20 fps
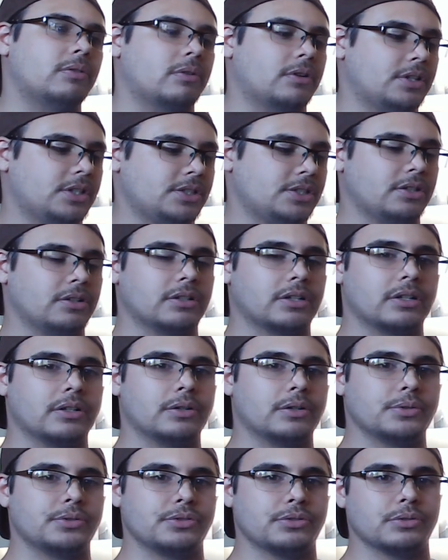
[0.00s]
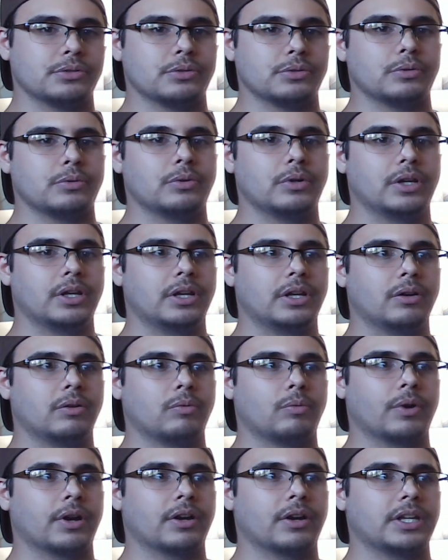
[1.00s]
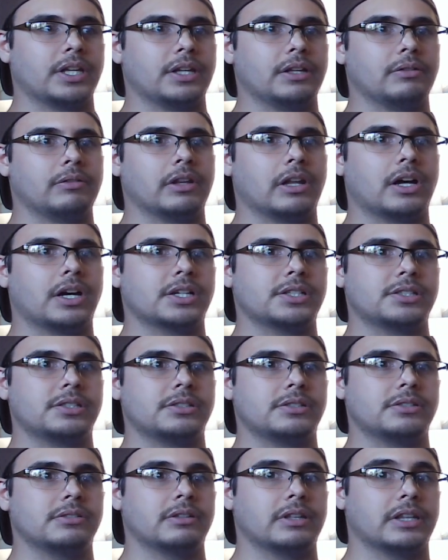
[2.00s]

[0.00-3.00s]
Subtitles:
or is he gonna go to where he last